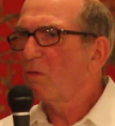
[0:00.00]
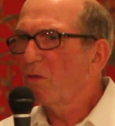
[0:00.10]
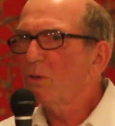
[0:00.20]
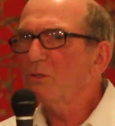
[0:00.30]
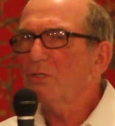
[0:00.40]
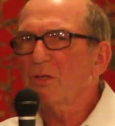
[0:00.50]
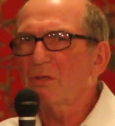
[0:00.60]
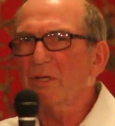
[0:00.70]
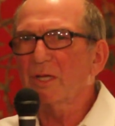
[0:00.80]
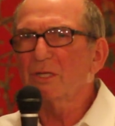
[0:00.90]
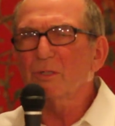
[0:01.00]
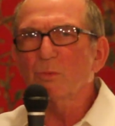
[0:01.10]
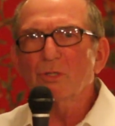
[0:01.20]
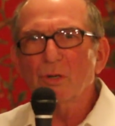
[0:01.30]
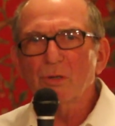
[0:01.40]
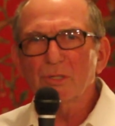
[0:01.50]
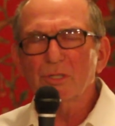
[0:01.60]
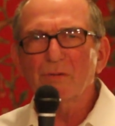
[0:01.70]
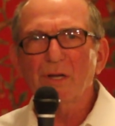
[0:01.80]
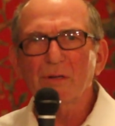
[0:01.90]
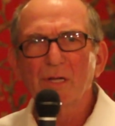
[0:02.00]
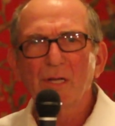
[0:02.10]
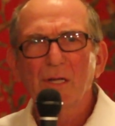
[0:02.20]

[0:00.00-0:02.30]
Those are the things that will turn us around.